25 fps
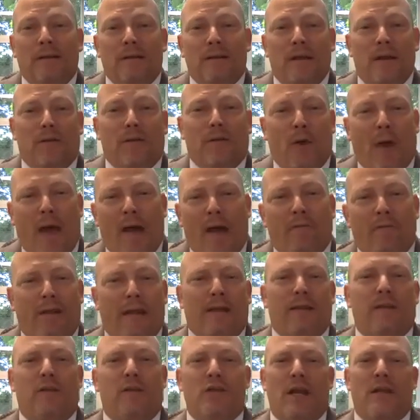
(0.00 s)
If you haven't
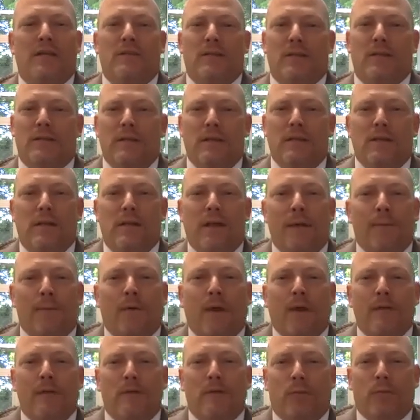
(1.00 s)
had a chance to see the
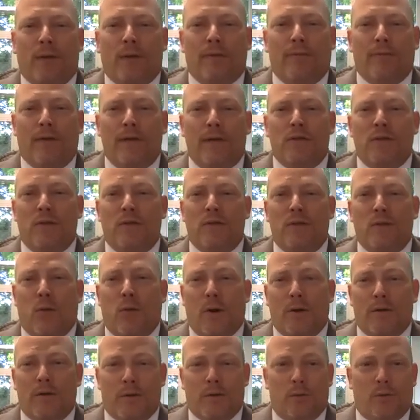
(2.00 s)
upgrades and renovations to
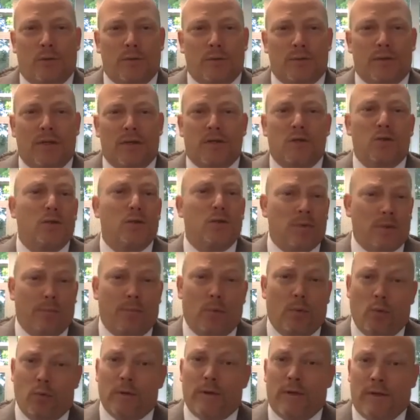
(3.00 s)
our schools that you
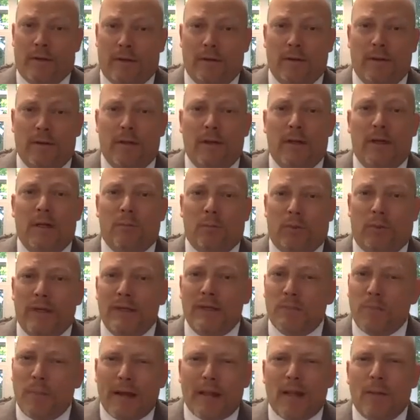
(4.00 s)
supported,
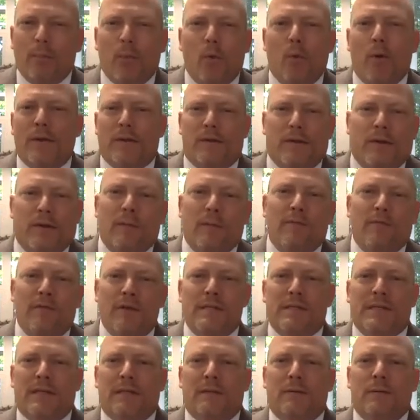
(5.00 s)
please make it a point to come
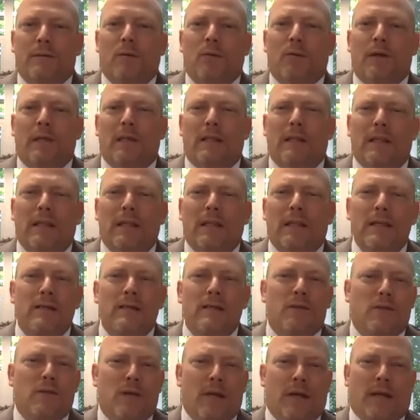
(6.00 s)
visit or at
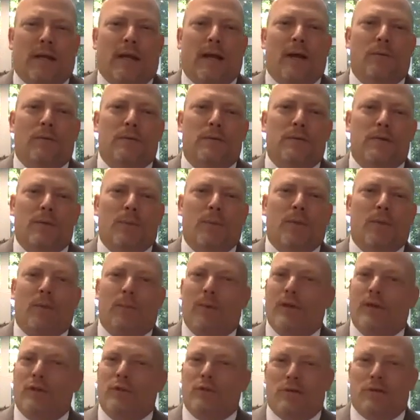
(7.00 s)
least check out some of the
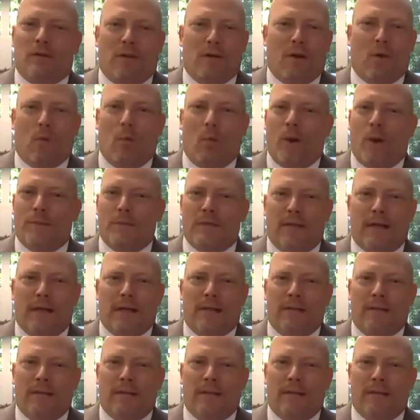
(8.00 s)
pictures on our website.